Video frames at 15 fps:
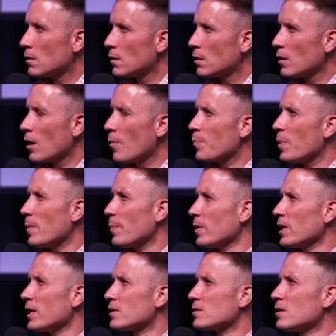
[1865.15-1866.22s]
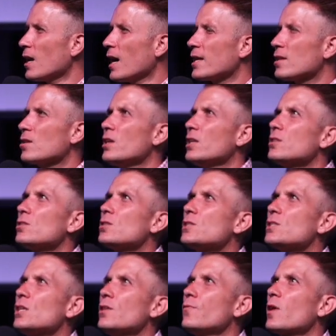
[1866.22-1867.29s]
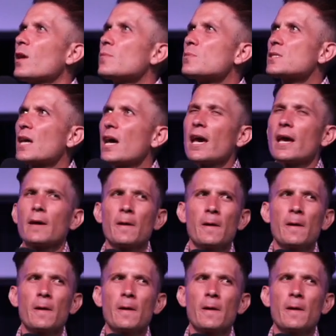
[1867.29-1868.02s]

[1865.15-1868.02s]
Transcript: Now, people here tonight, you need to receive what I'm saying.